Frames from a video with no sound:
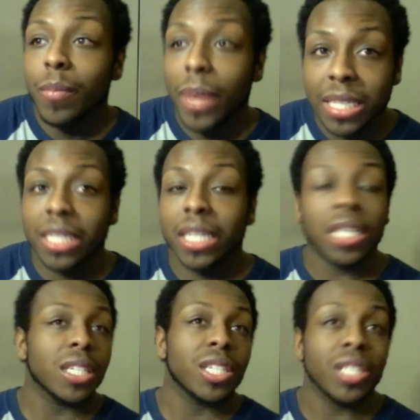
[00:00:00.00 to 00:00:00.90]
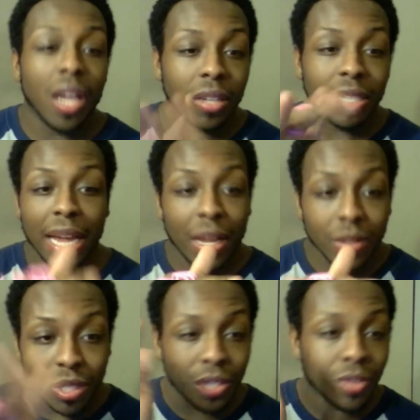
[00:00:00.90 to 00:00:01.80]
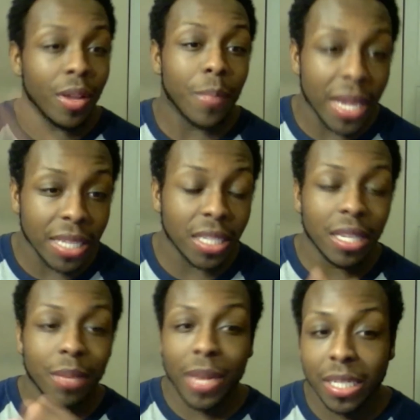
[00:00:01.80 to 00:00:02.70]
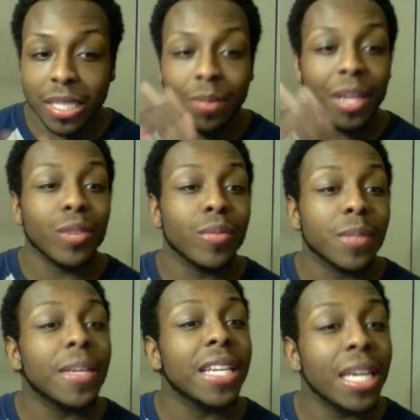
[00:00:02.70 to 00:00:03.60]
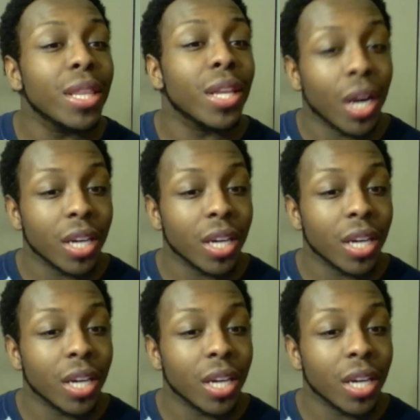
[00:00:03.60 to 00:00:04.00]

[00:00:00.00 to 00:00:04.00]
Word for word: basically she talked down to you and basically made it seem like you was beneath her.